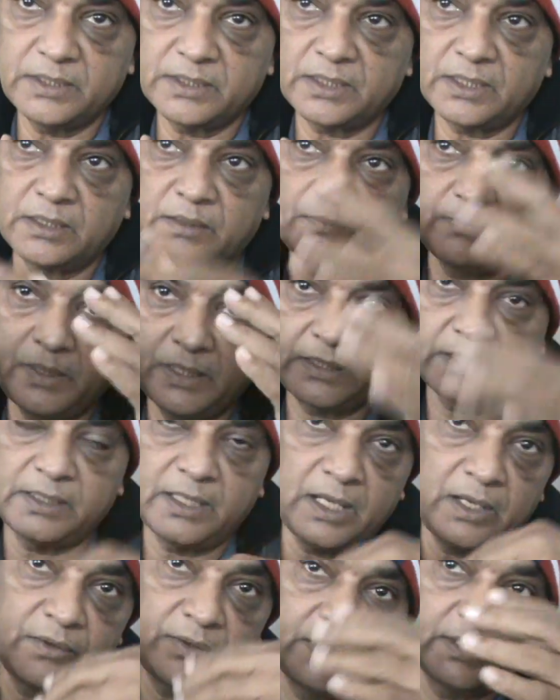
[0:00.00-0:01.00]
says, but
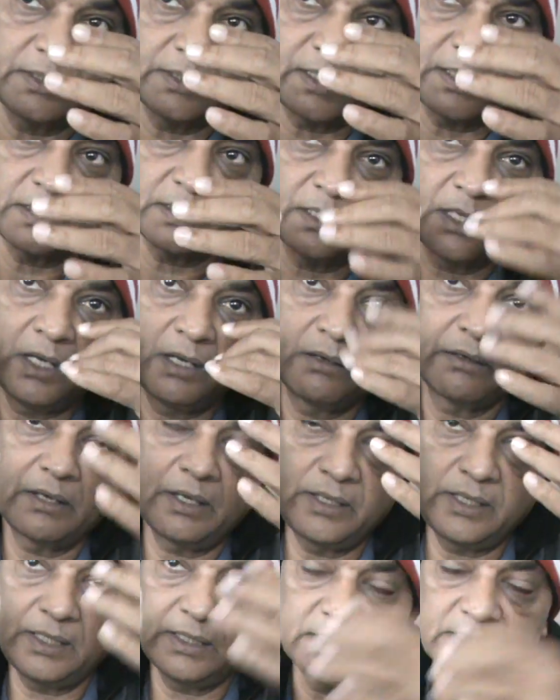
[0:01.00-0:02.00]
now he says
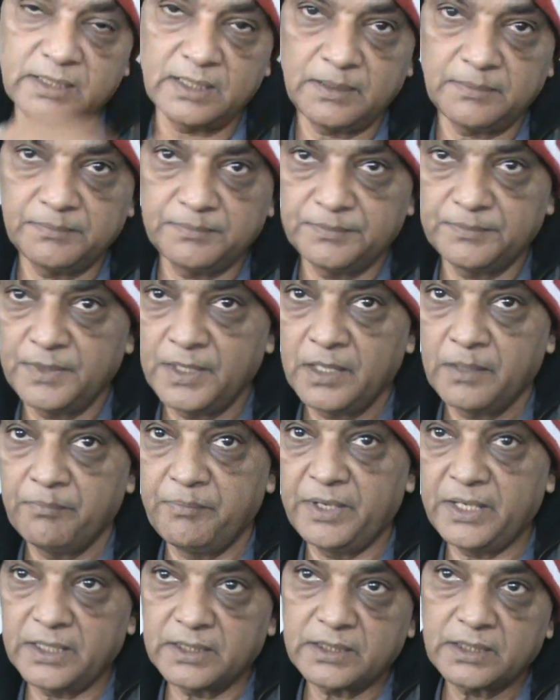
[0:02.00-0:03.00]
radical Islam.
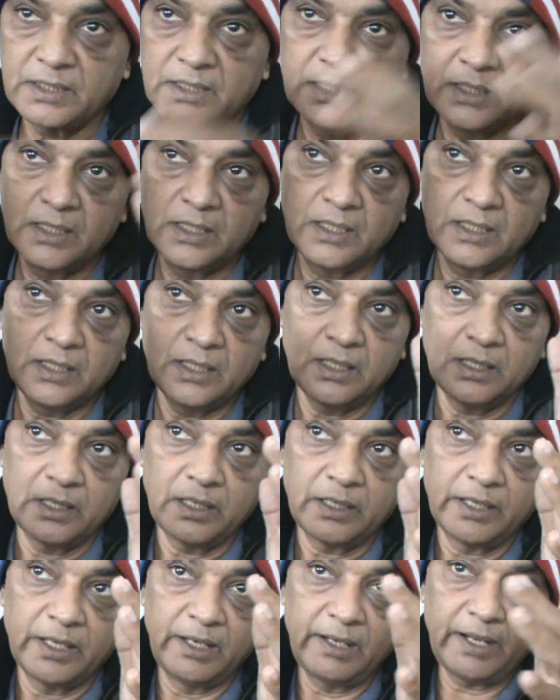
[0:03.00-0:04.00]
Because
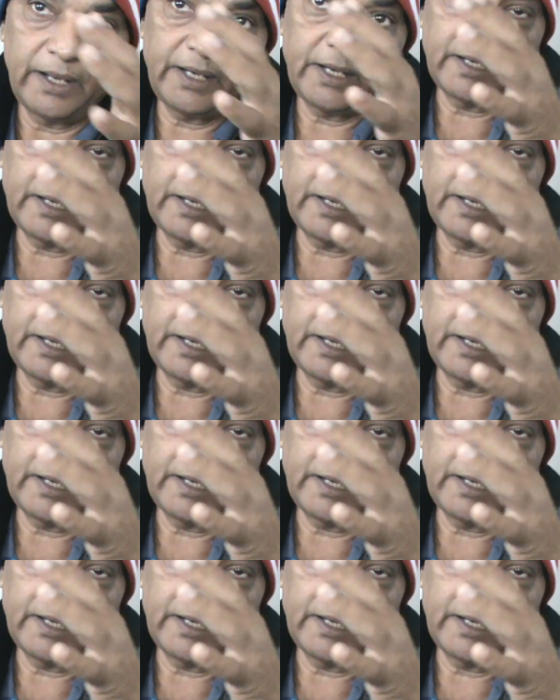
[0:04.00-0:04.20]
Hillary